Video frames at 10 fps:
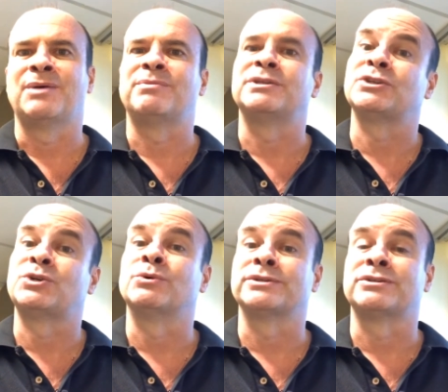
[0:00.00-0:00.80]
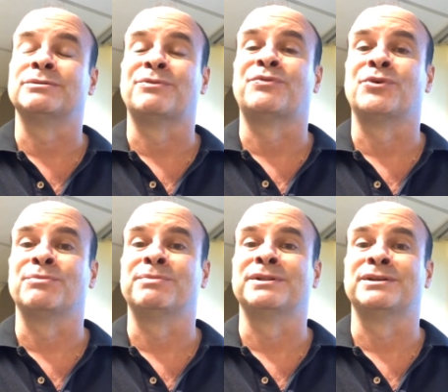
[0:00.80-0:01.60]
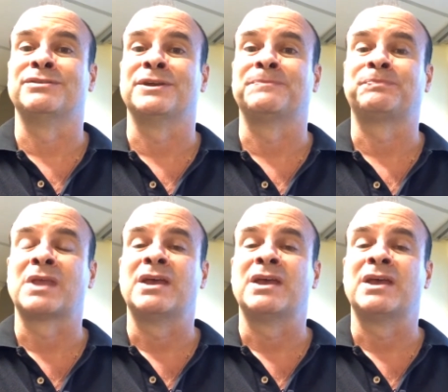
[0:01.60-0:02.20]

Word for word: but it's a short term affordability thing.